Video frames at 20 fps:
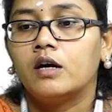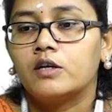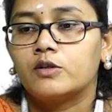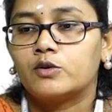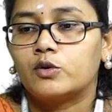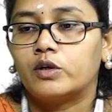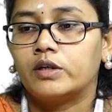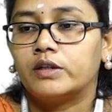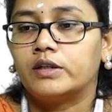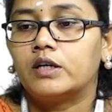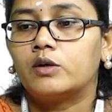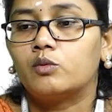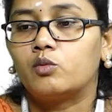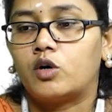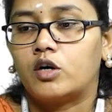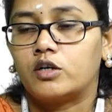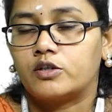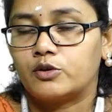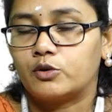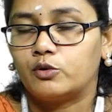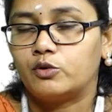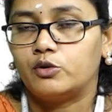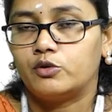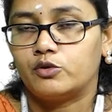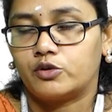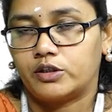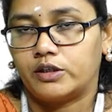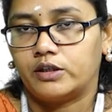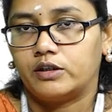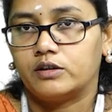So in that, what should
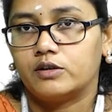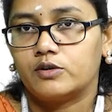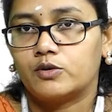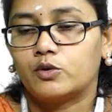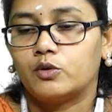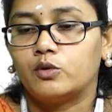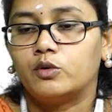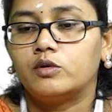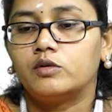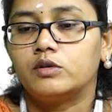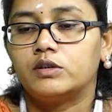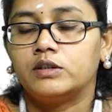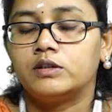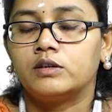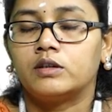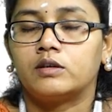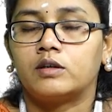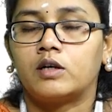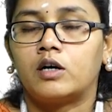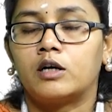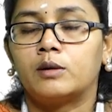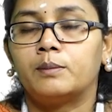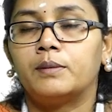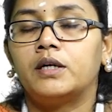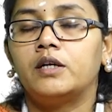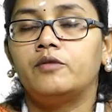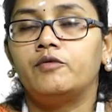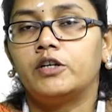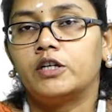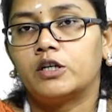you say? So
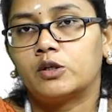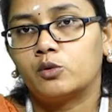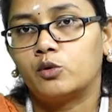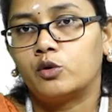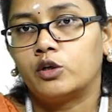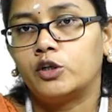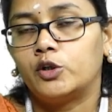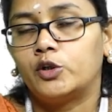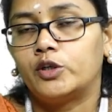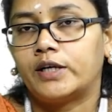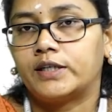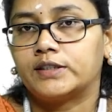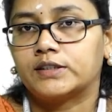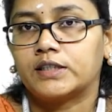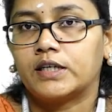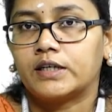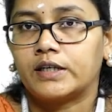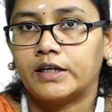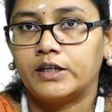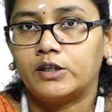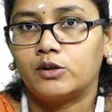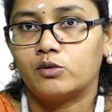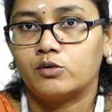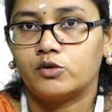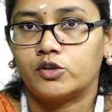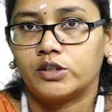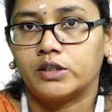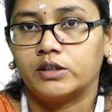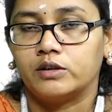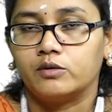normally we are going to ask a right
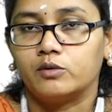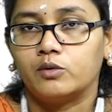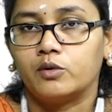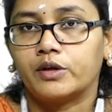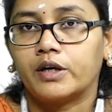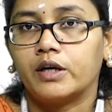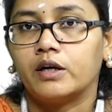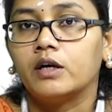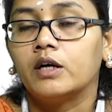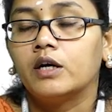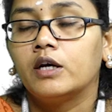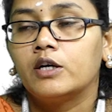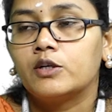question. Okay.